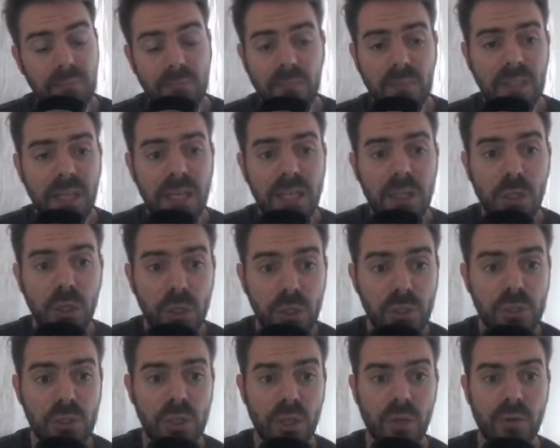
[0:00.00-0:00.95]
He
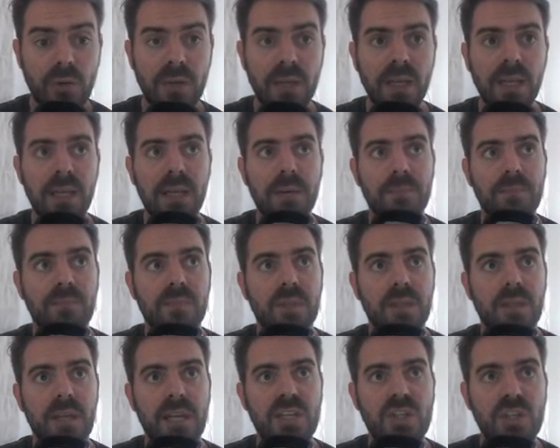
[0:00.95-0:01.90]
could do.
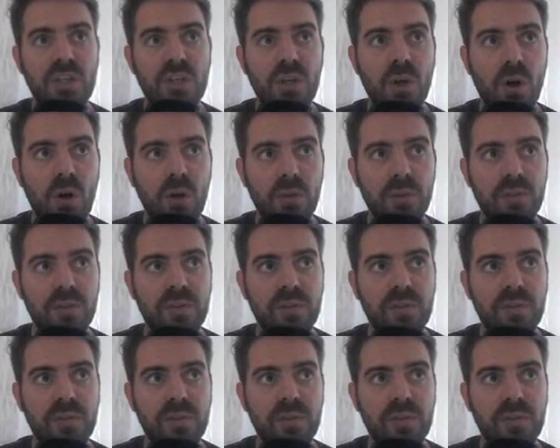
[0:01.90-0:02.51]
He's not